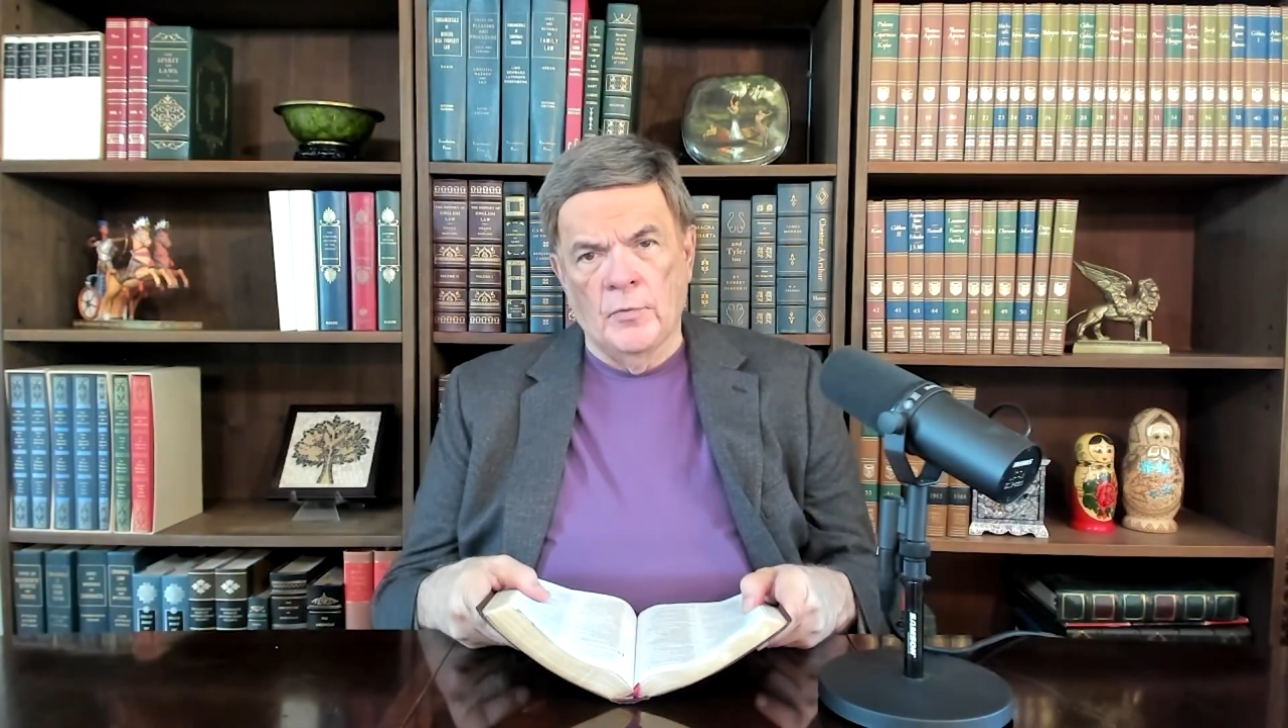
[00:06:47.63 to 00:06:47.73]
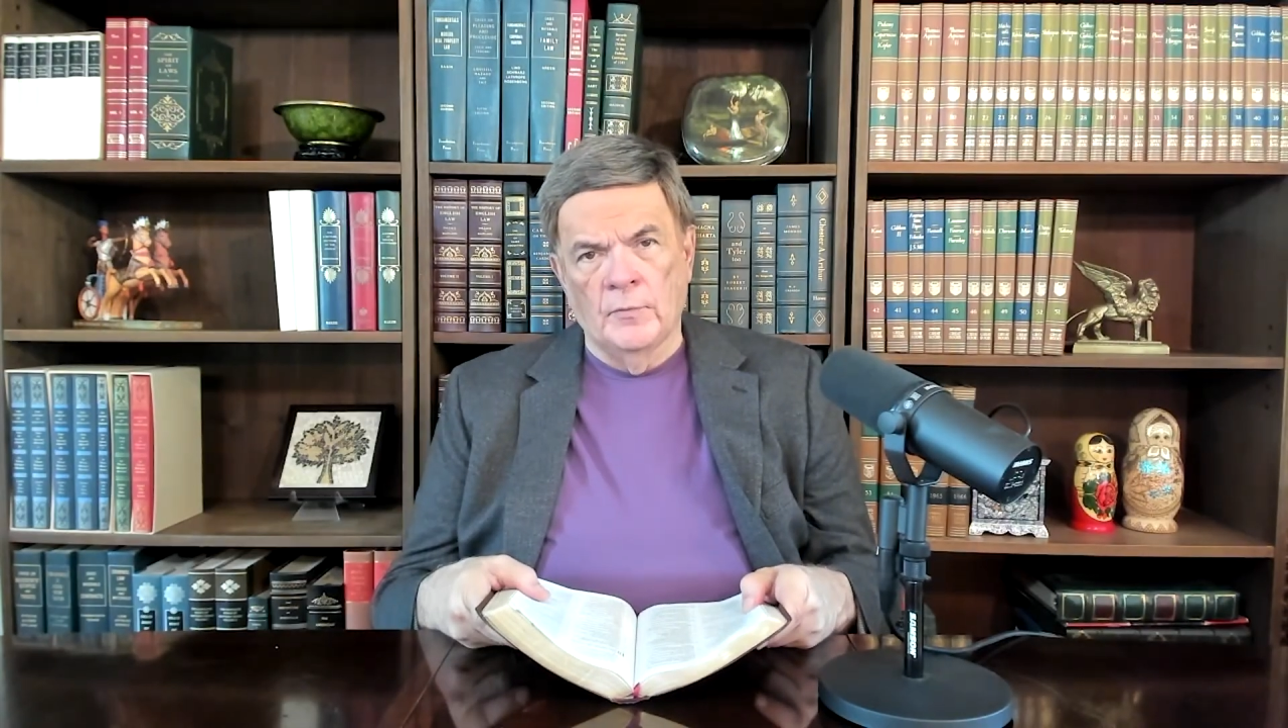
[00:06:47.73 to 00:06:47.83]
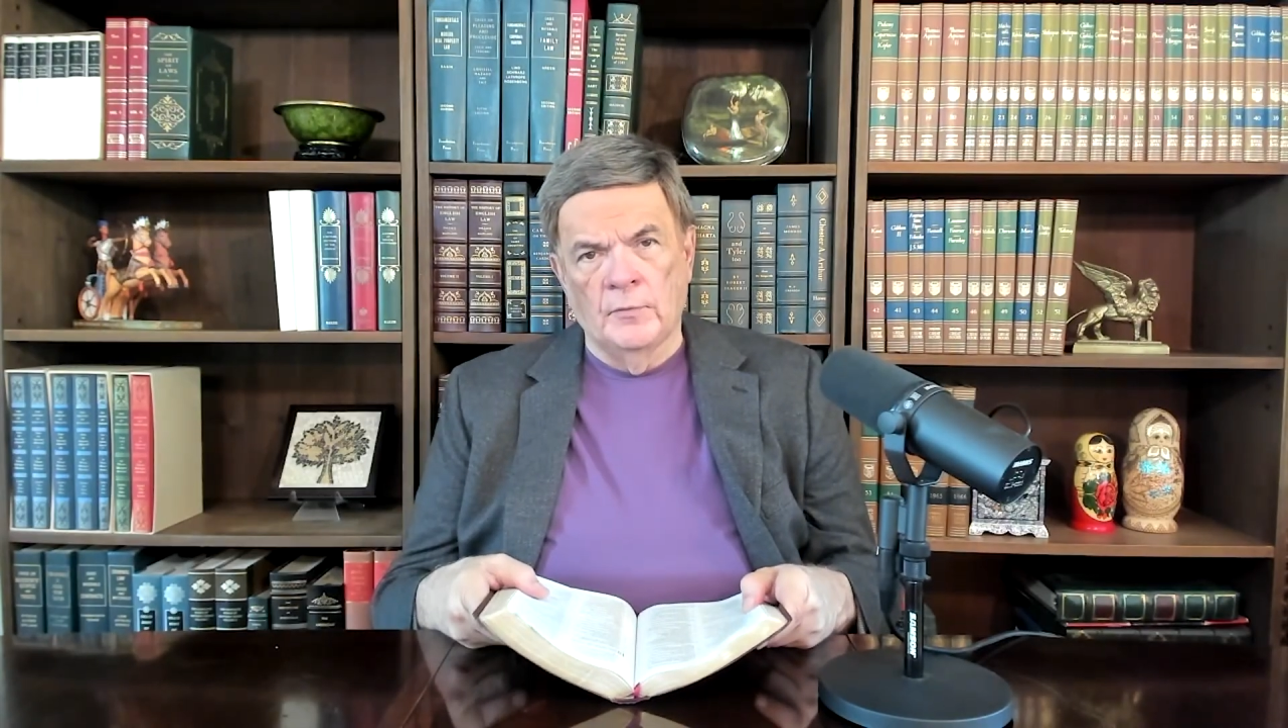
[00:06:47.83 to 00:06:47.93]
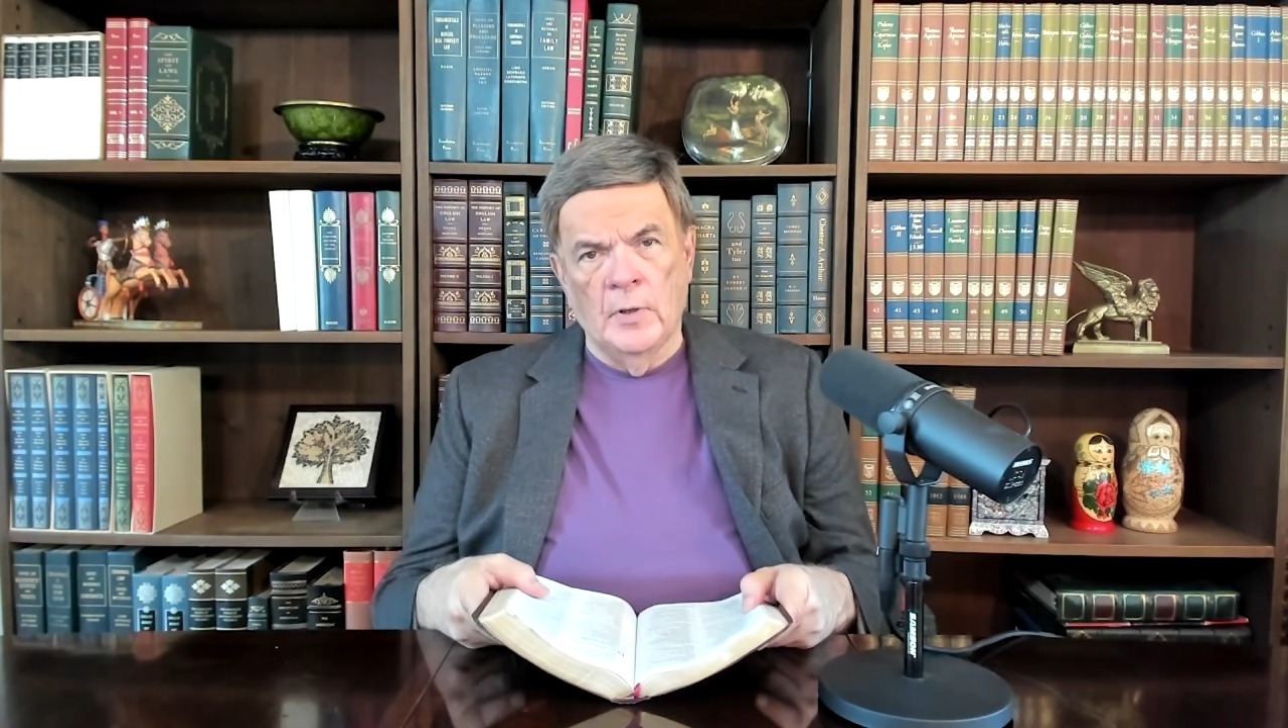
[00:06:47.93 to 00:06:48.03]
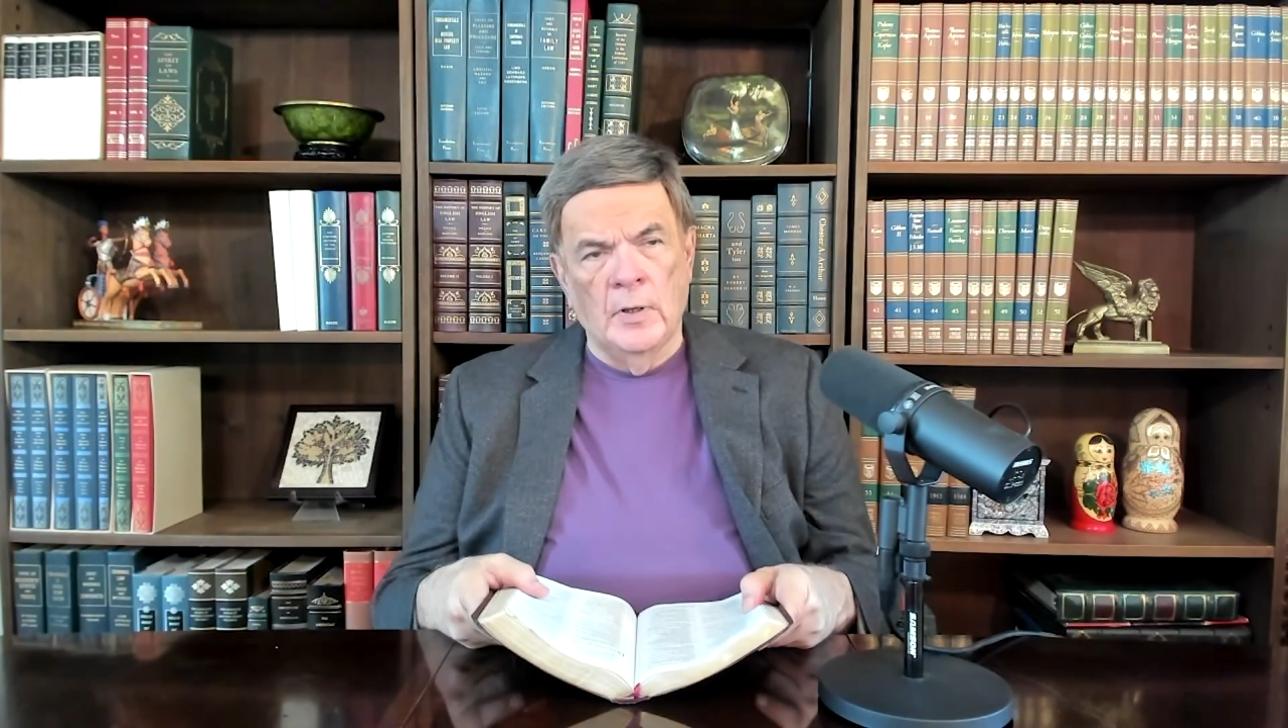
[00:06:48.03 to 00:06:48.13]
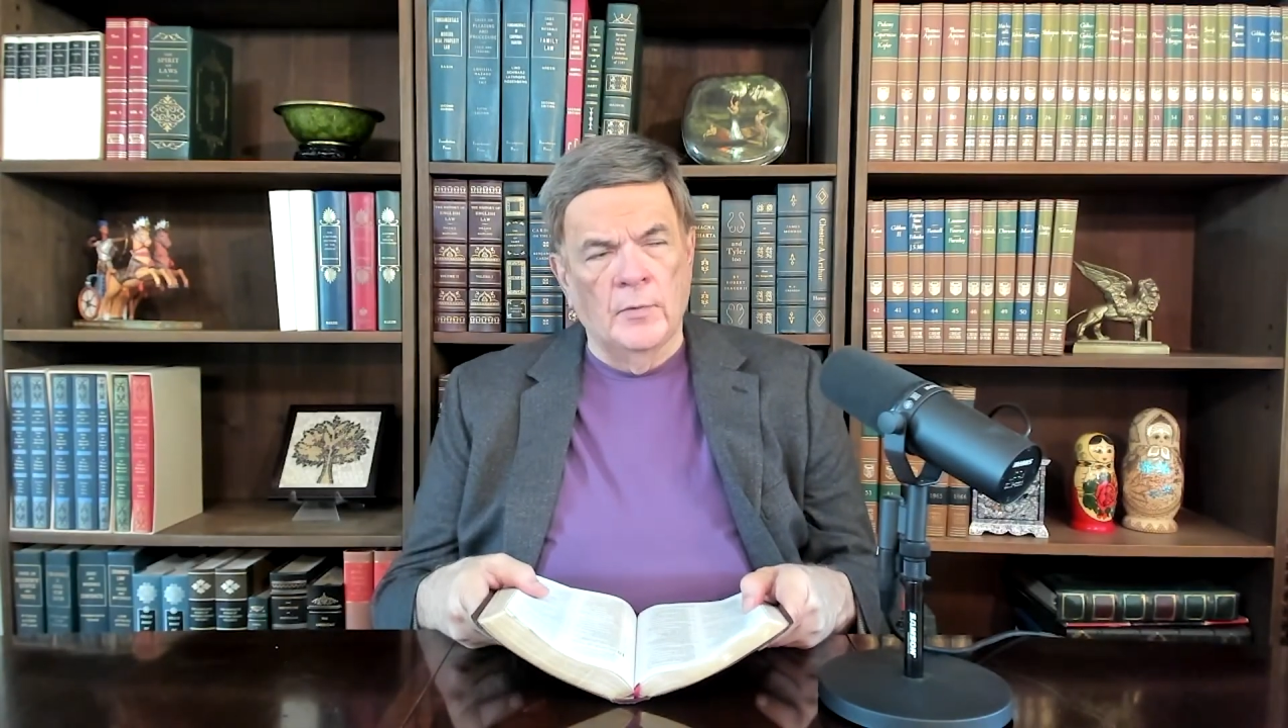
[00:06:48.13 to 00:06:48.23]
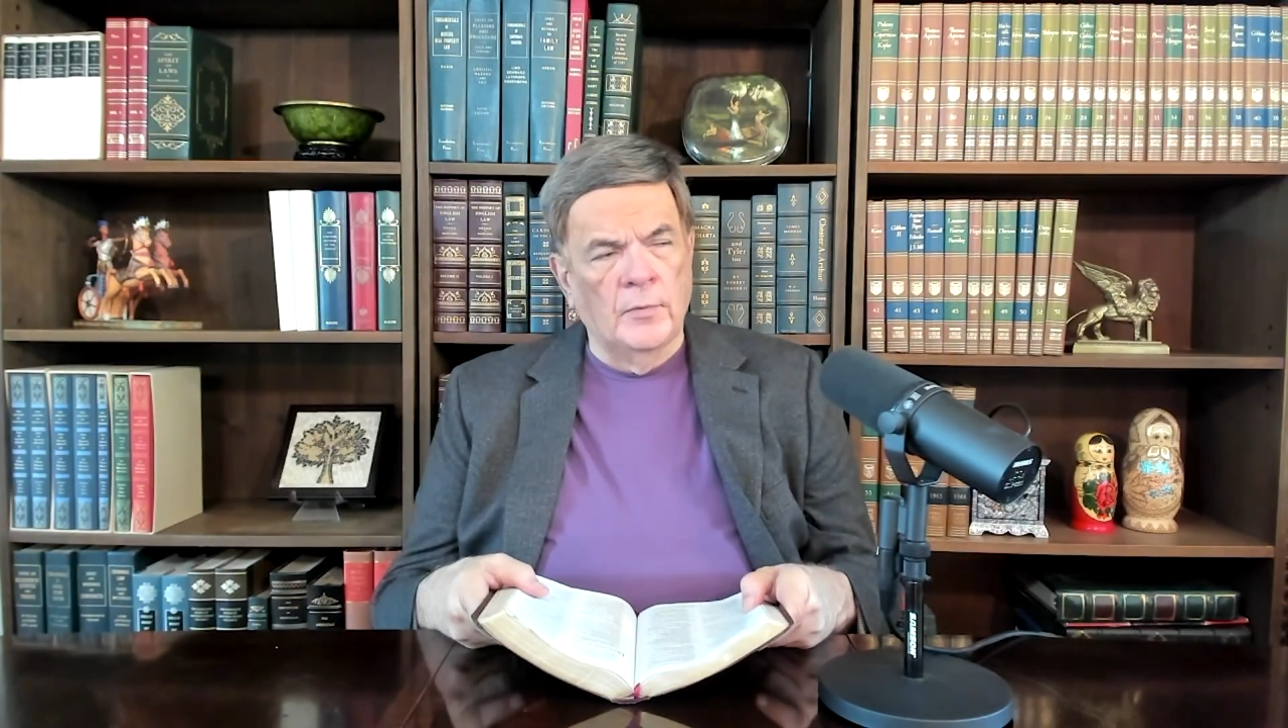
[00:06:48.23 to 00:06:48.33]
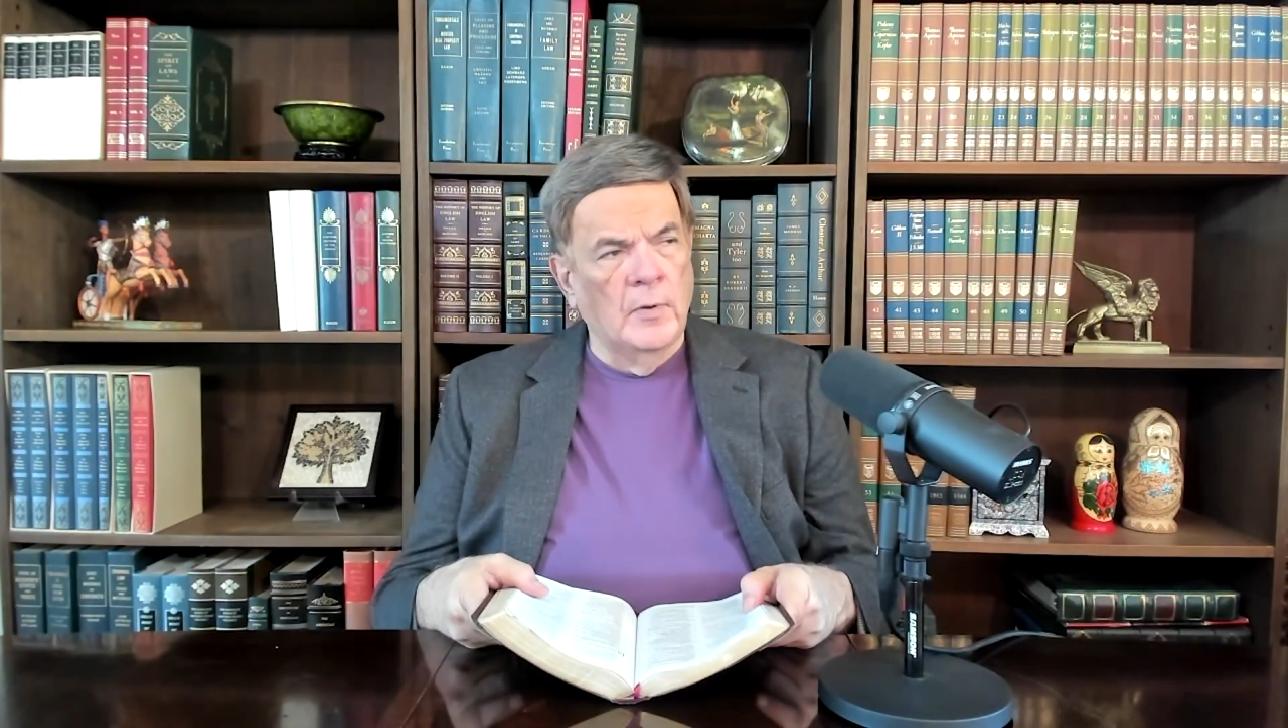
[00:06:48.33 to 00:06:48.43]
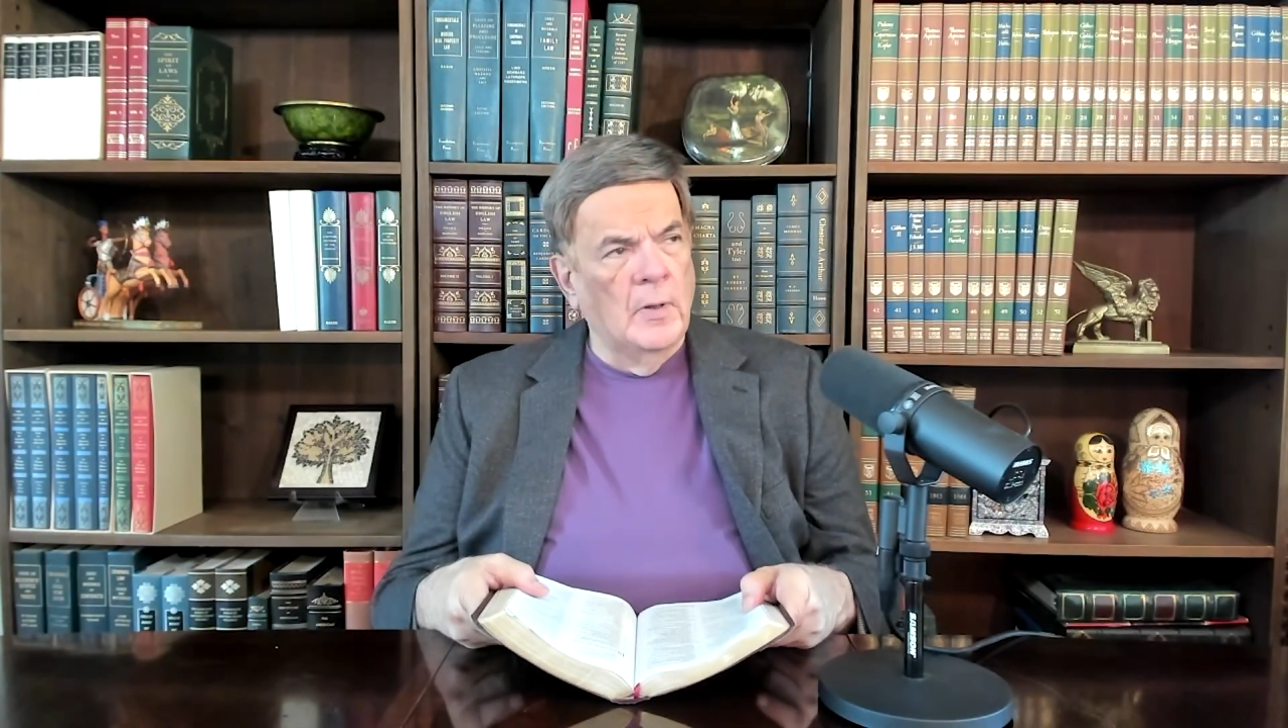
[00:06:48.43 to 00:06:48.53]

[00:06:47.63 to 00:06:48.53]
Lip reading: of death.